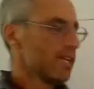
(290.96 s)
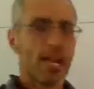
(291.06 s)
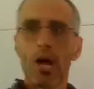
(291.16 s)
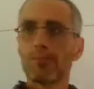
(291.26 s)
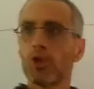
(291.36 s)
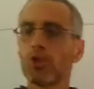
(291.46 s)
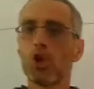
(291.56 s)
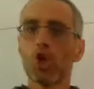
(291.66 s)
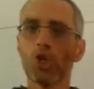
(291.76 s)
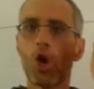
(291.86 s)
Now I'm going to
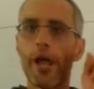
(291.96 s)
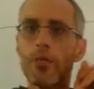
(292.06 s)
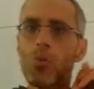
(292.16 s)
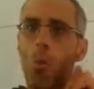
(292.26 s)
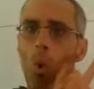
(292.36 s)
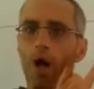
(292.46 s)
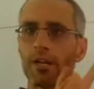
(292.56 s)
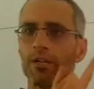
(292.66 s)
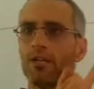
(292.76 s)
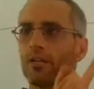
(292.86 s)
look not at
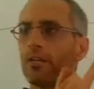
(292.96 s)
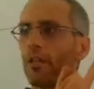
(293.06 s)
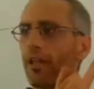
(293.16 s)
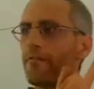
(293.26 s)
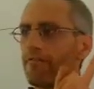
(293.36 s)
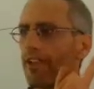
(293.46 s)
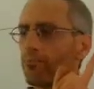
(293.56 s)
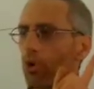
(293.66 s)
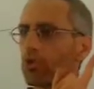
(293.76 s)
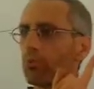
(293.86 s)
one
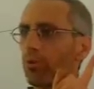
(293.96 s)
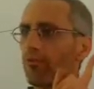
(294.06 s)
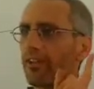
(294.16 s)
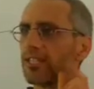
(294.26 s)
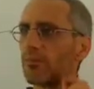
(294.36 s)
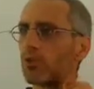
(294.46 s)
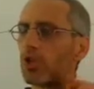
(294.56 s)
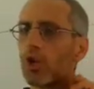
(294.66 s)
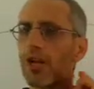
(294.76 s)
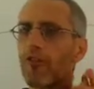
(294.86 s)
possible event, I'm going to
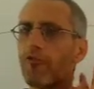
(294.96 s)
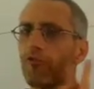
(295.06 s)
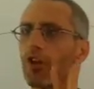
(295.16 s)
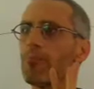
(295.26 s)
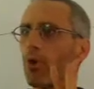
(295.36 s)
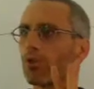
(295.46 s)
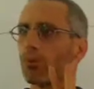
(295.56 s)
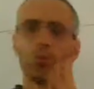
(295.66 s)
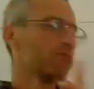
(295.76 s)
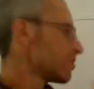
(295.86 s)
look at 3
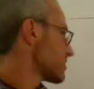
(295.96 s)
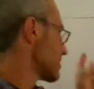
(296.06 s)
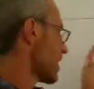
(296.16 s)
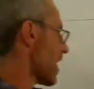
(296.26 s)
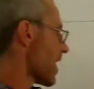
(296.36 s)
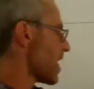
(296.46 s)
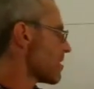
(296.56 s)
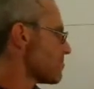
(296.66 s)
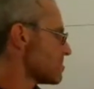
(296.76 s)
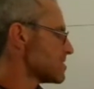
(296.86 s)
possible events.
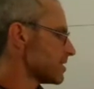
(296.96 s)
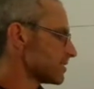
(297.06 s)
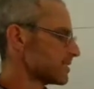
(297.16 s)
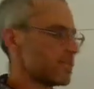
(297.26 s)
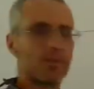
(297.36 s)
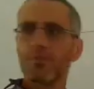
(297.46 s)
A, B, and C.